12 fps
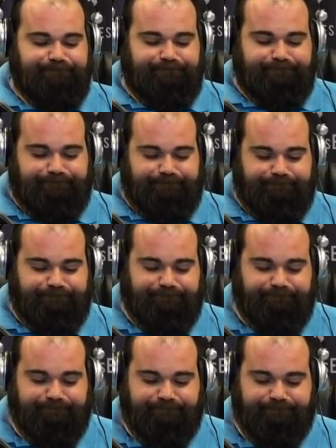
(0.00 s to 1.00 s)

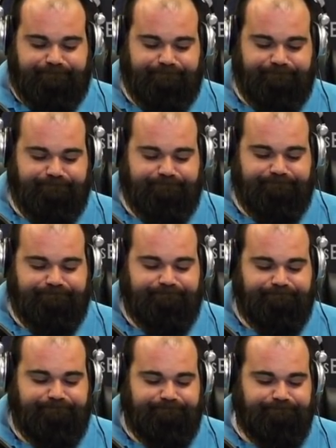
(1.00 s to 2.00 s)

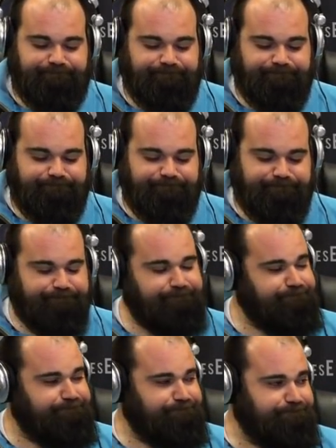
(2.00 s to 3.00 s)

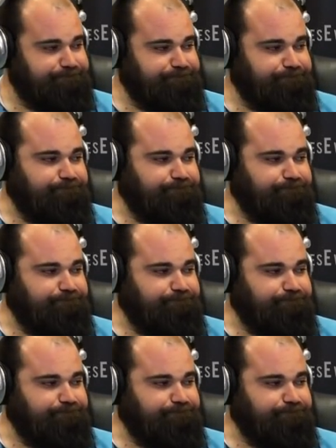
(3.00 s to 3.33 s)
(silent)